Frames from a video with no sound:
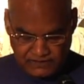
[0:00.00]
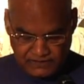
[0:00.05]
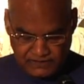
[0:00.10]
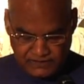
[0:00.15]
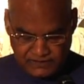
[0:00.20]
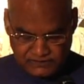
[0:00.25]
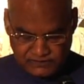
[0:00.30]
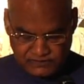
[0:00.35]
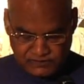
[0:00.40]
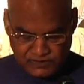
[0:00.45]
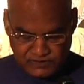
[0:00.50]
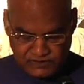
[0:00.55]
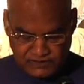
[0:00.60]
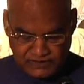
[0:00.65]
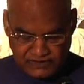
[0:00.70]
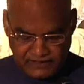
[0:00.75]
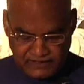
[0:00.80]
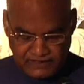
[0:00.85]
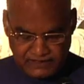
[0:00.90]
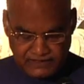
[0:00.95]
does not
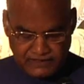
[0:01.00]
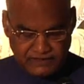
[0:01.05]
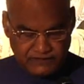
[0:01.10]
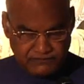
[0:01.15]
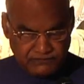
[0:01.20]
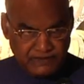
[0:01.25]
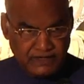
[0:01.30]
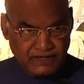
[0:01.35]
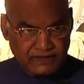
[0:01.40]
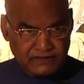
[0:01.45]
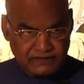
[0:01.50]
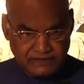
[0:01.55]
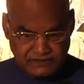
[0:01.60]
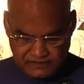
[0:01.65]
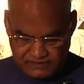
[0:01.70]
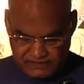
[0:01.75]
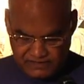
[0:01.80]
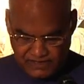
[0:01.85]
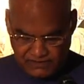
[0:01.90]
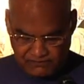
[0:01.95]
really reflect
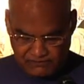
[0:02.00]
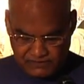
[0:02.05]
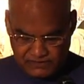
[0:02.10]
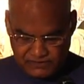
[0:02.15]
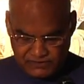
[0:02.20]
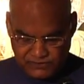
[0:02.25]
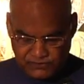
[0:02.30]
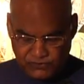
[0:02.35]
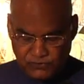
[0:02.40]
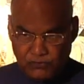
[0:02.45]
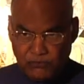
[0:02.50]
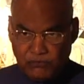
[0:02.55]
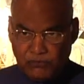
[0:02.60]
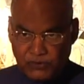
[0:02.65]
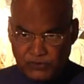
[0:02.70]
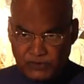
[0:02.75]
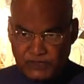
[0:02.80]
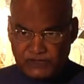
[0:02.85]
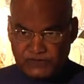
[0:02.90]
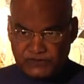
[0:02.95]
our true
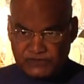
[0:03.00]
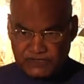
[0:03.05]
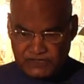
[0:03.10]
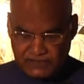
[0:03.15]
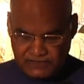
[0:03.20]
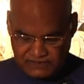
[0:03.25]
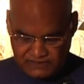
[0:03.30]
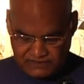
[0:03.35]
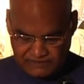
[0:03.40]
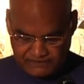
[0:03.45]
potential.